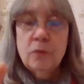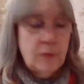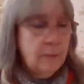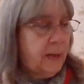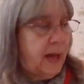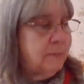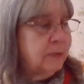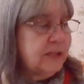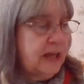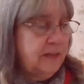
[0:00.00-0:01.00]
The
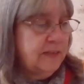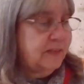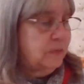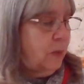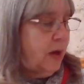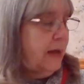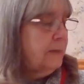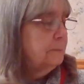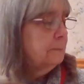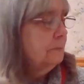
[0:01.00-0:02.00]
Bible tells us why.
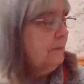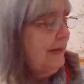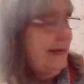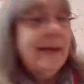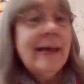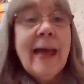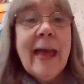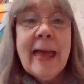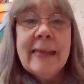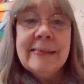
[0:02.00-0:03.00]

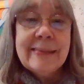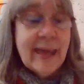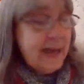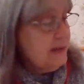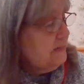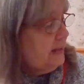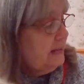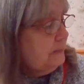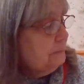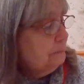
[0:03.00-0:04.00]
And
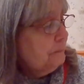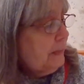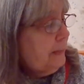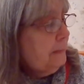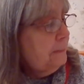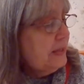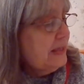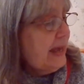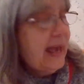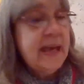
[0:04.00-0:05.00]
David
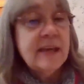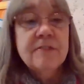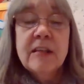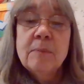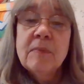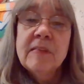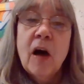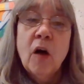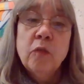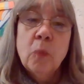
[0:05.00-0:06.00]
behaved
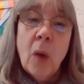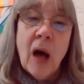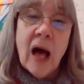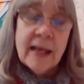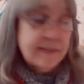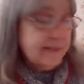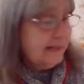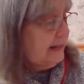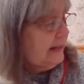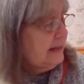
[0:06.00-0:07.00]
himself
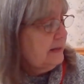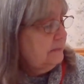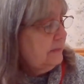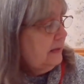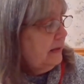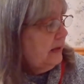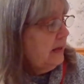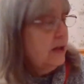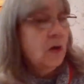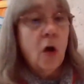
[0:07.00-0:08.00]
wisely
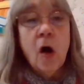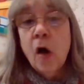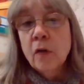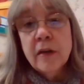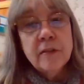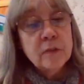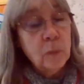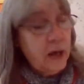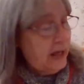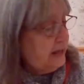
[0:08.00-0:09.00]
in all his
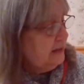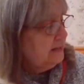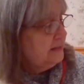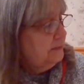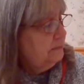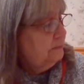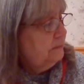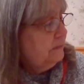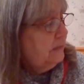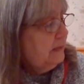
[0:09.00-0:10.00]
ways,
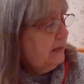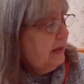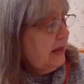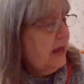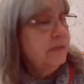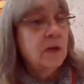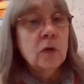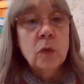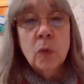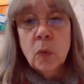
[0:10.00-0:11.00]
and the
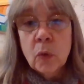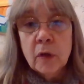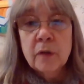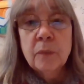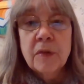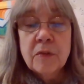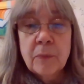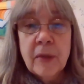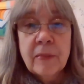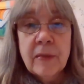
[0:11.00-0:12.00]
Lord was
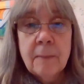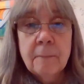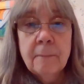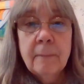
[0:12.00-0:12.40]
with him.